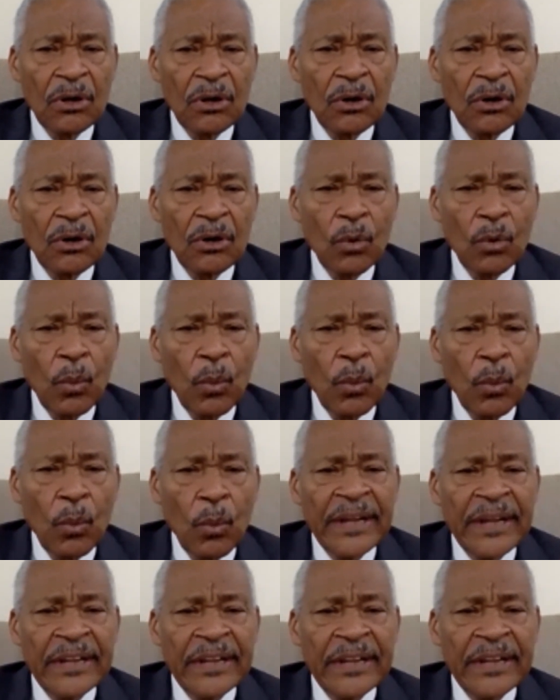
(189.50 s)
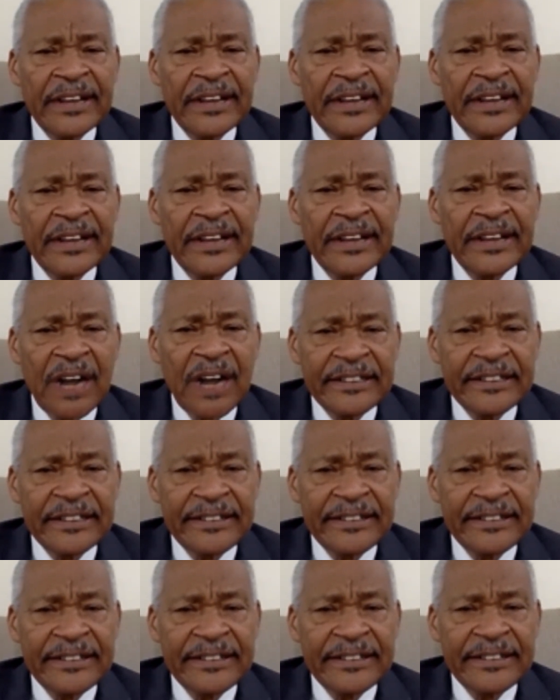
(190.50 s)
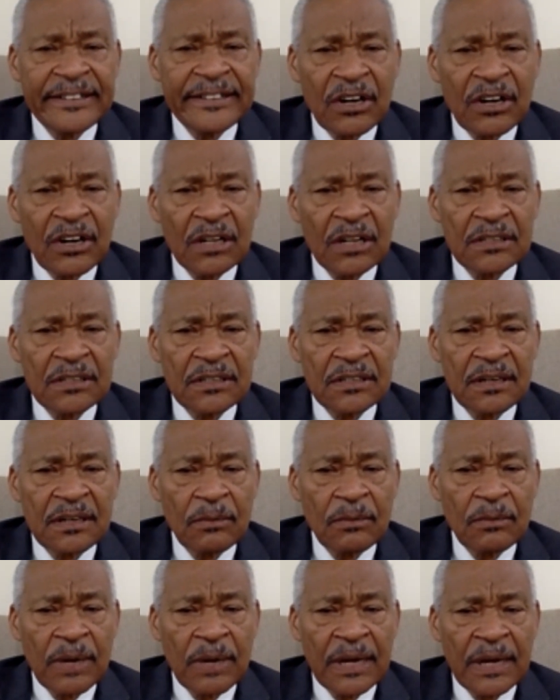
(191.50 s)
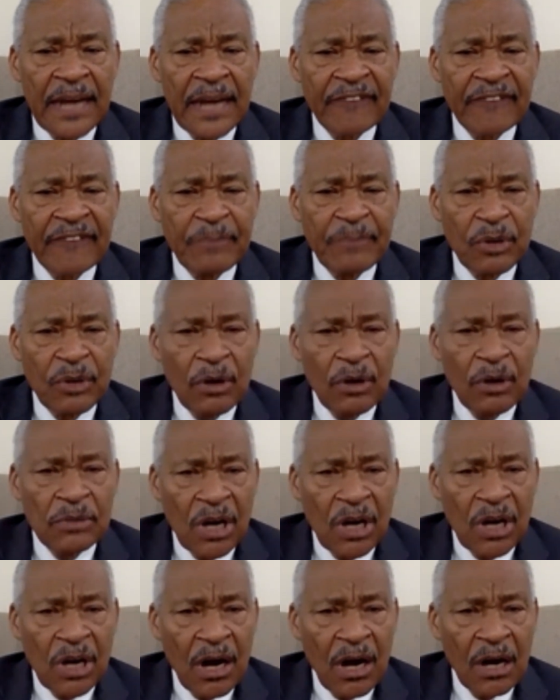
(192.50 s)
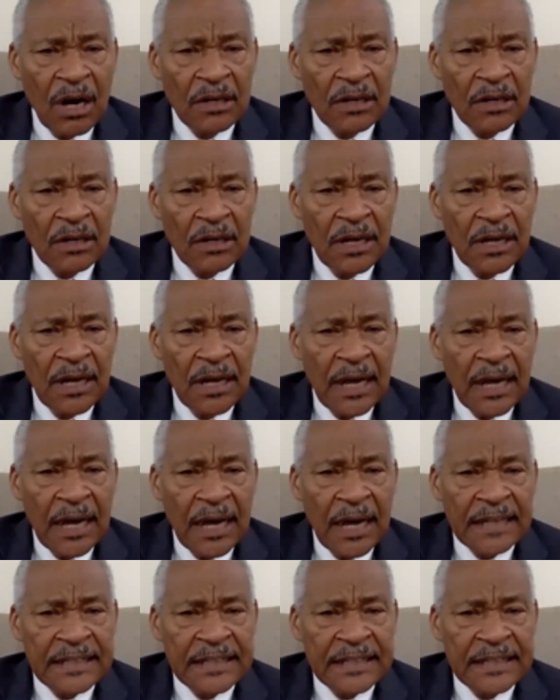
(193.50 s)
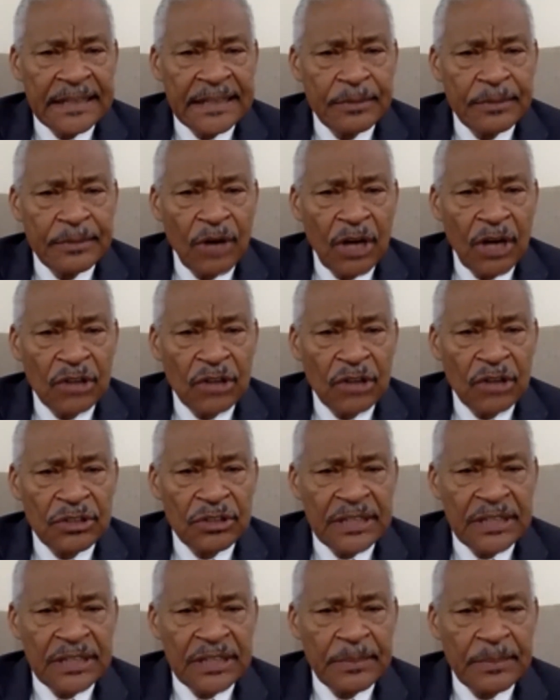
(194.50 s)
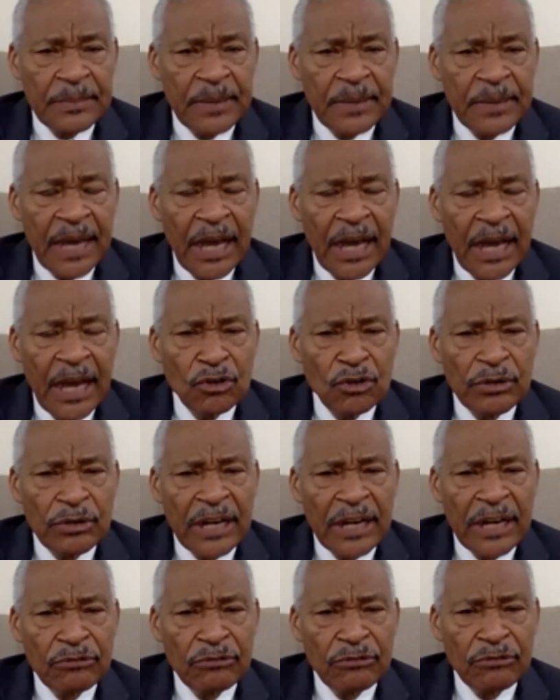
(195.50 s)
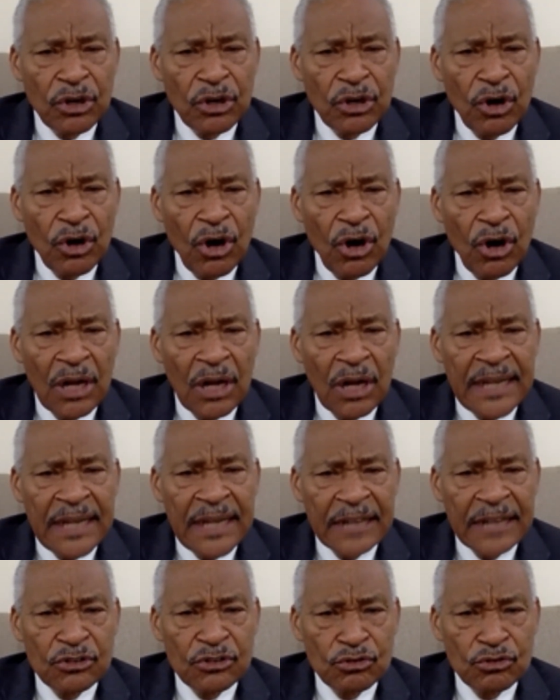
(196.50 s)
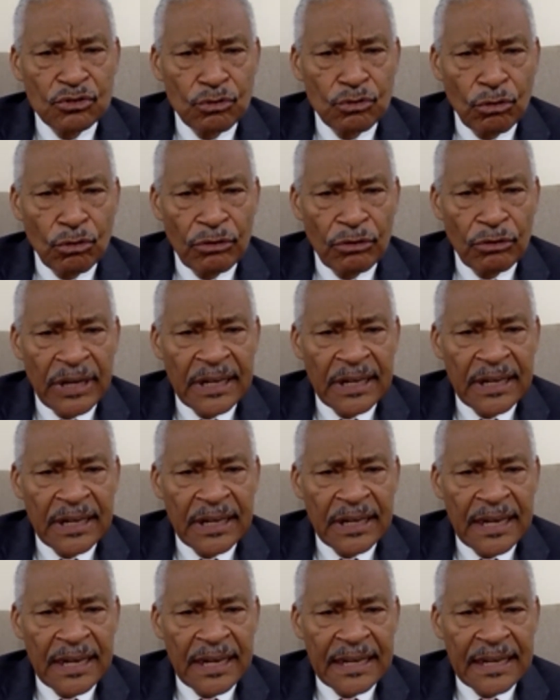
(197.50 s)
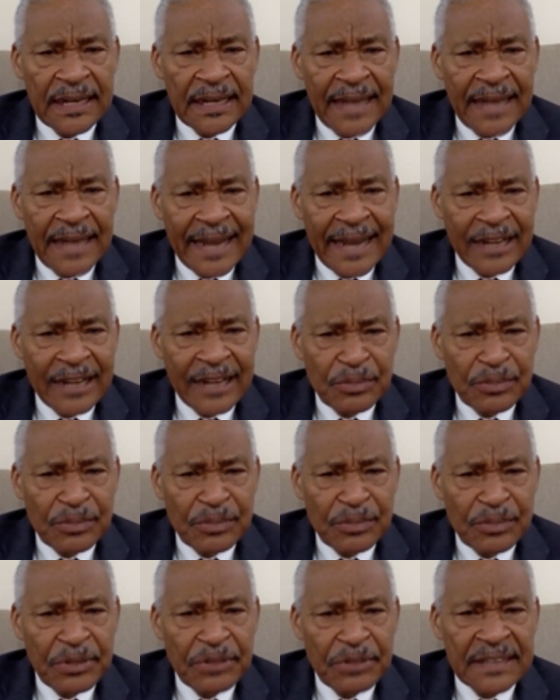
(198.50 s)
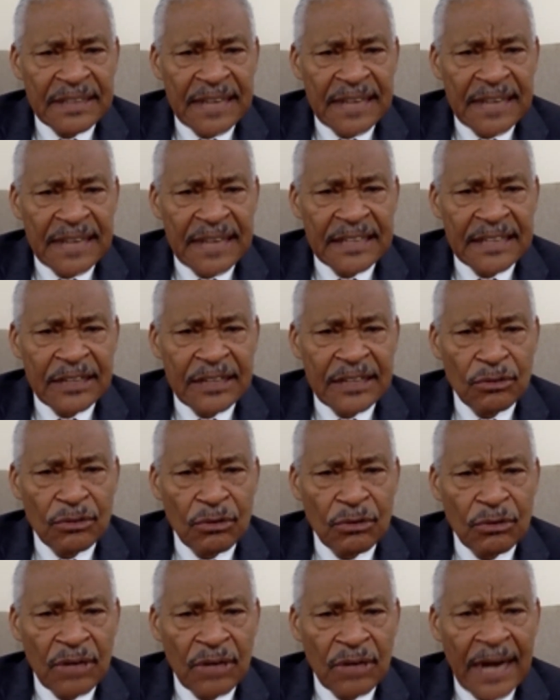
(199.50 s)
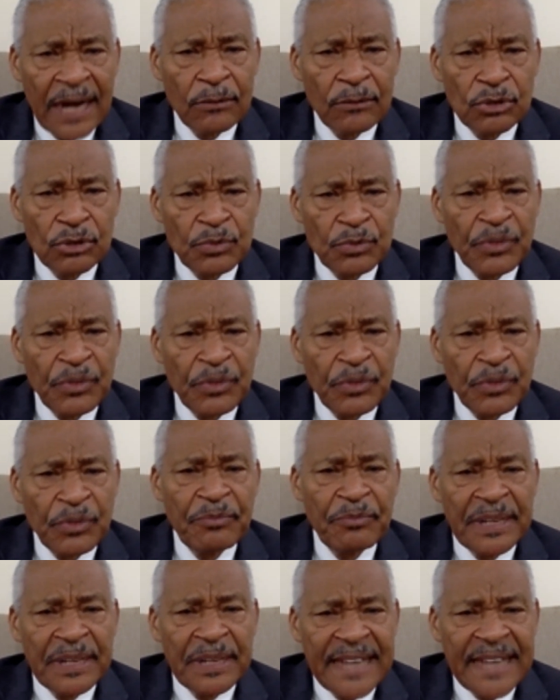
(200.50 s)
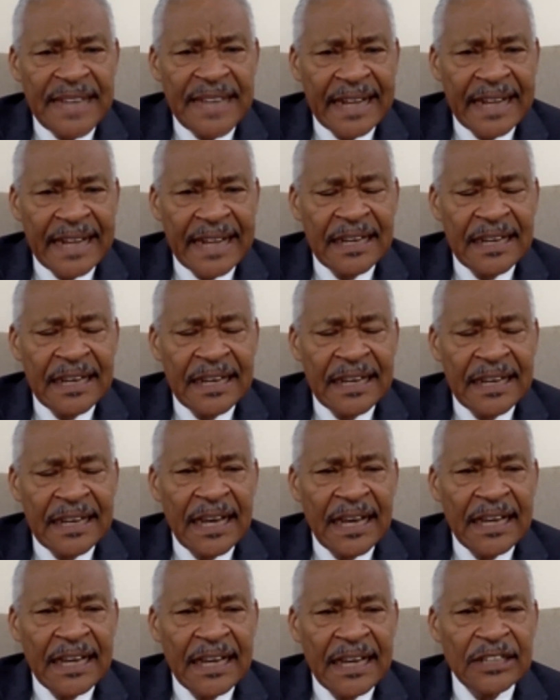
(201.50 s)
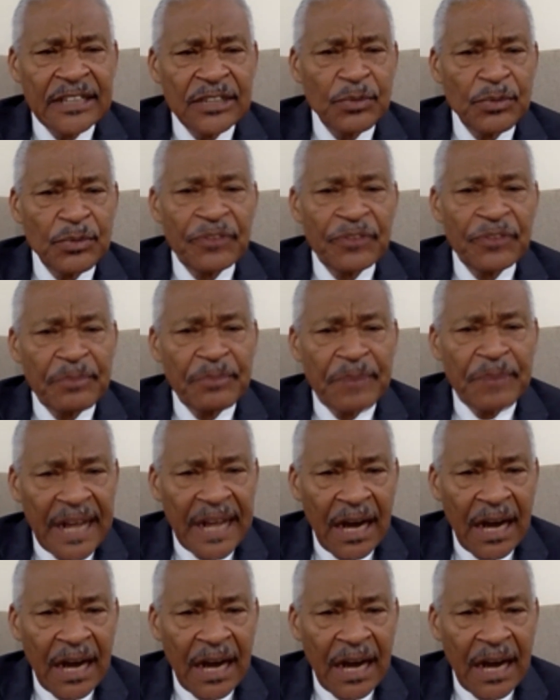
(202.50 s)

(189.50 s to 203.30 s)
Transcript: when things are difficult, when life becomes hard and deep calls so deep, you can recall that story, that experience, and say, God was with me then, he's with me now.